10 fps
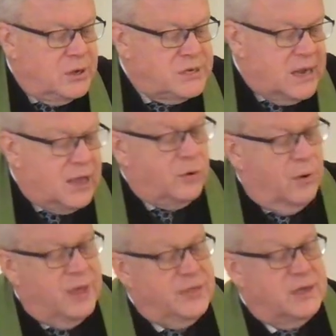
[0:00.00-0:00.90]
2
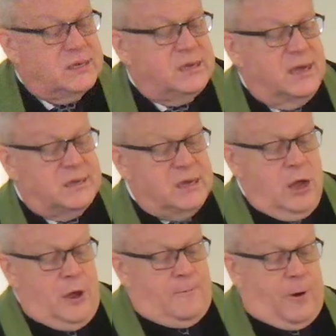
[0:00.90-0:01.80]
Corinthians says,
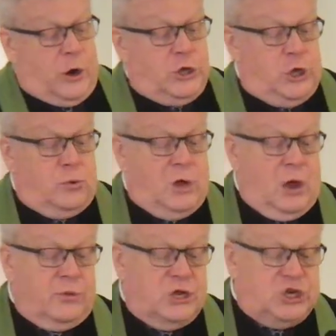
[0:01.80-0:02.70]
For you
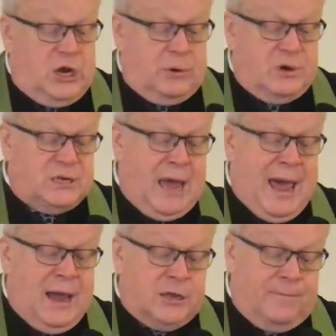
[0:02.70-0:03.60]
know the generous
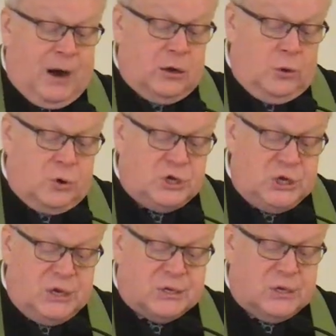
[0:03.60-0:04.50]
act of our Lord
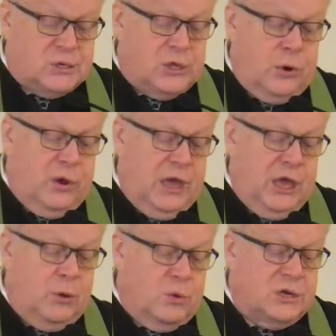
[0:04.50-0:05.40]
Jesus, though
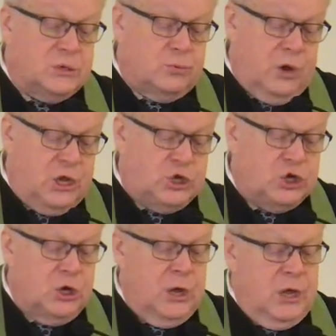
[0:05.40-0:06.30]
he was rich,